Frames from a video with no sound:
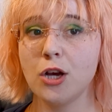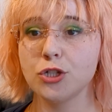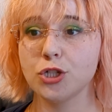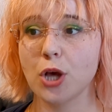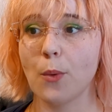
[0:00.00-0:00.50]

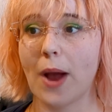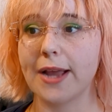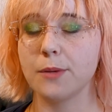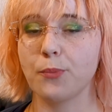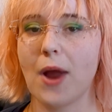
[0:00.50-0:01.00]
So I
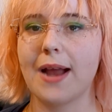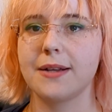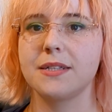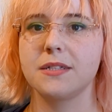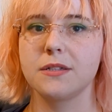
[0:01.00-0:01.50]
could
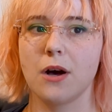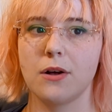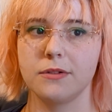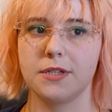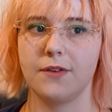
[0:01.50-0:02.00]
practice
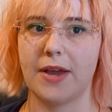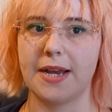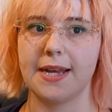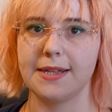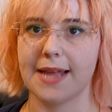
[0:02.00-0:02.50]

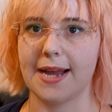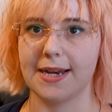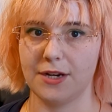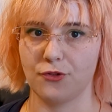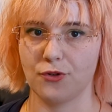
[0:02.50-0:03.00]
cultivating that
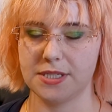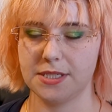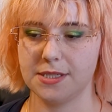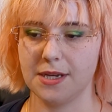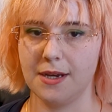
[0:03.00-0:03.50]

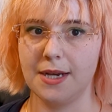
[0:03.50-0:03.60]
interest